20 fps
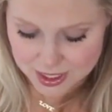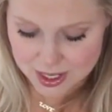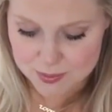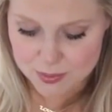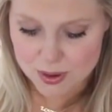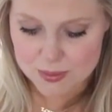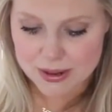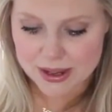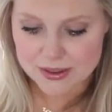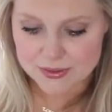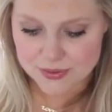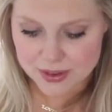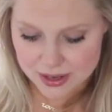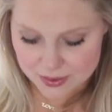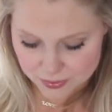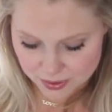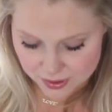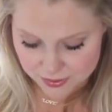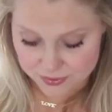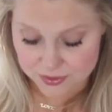But my
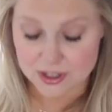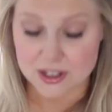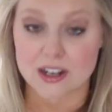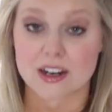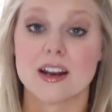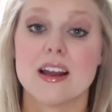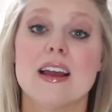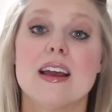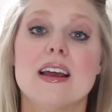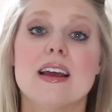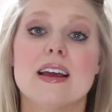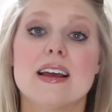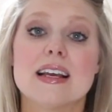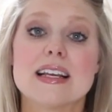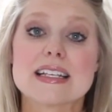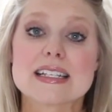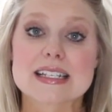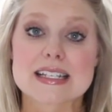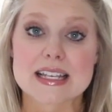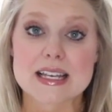favorite for
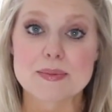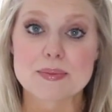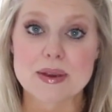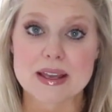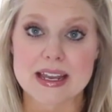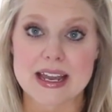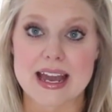sleeping